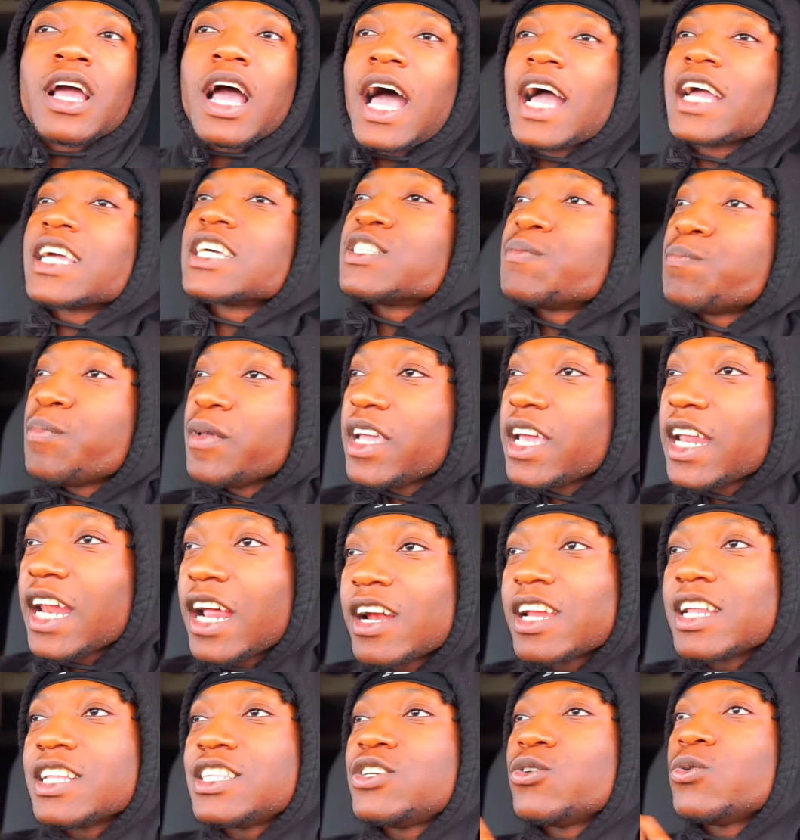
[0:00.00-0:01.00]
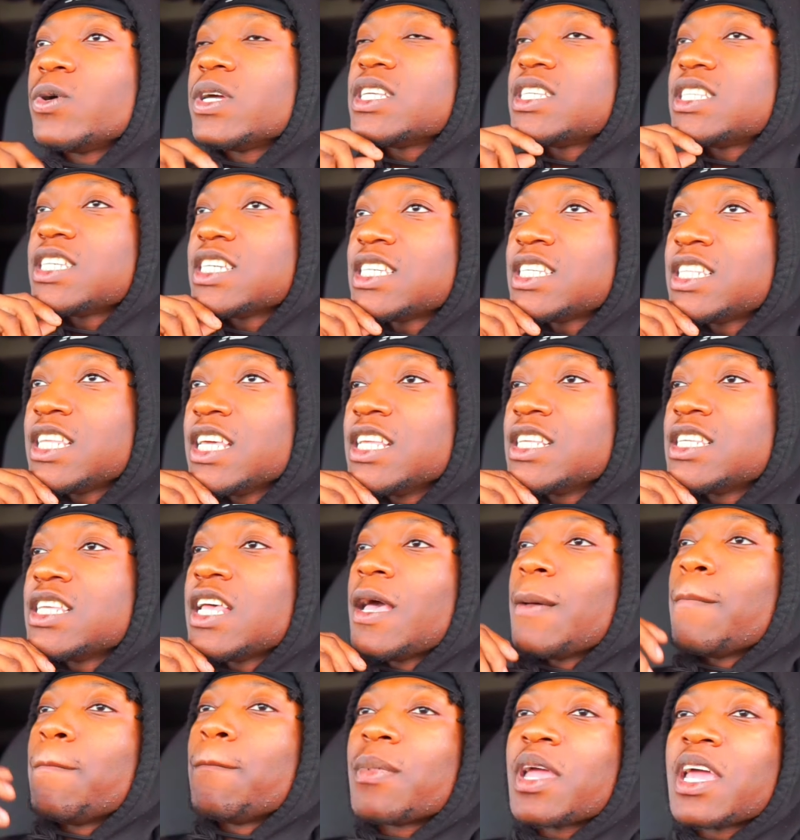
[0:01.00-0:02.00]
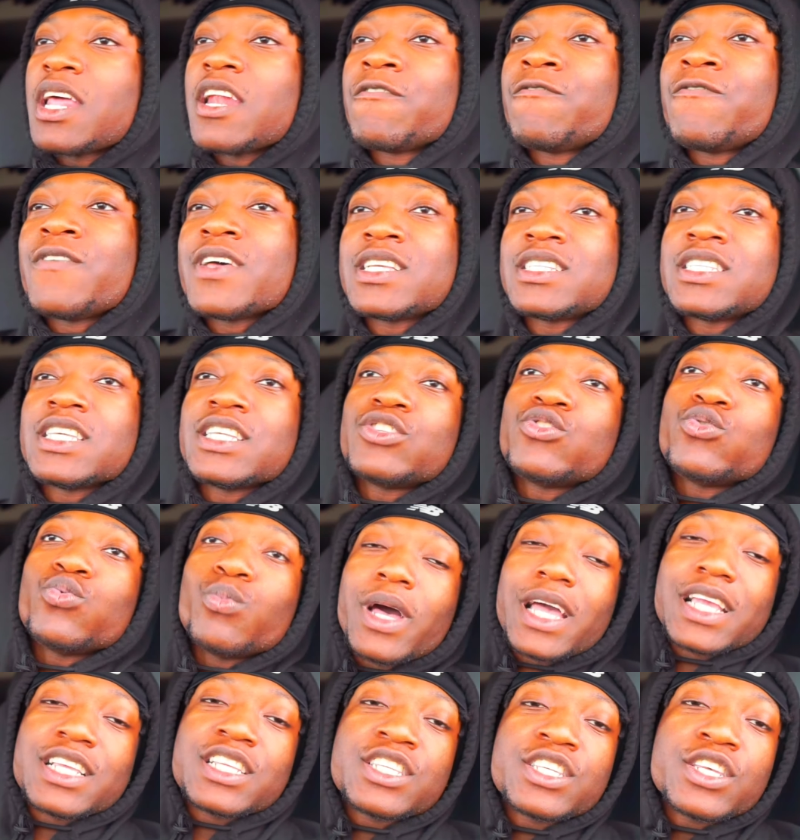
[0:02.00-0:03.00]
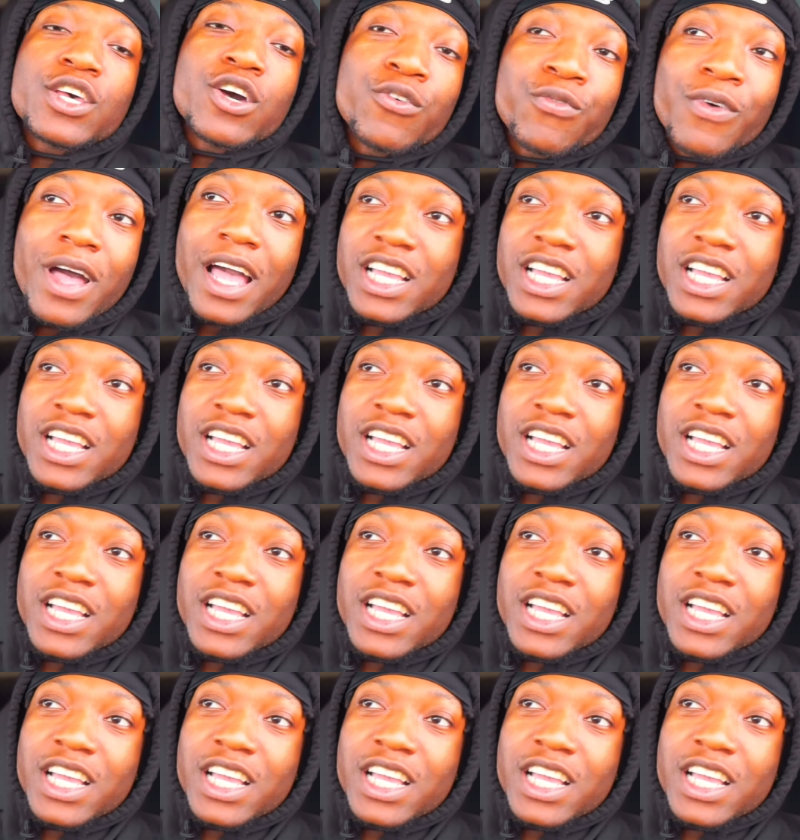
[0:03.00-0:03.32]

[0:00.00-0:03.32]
I can speak it out into existence, manifest it to myself.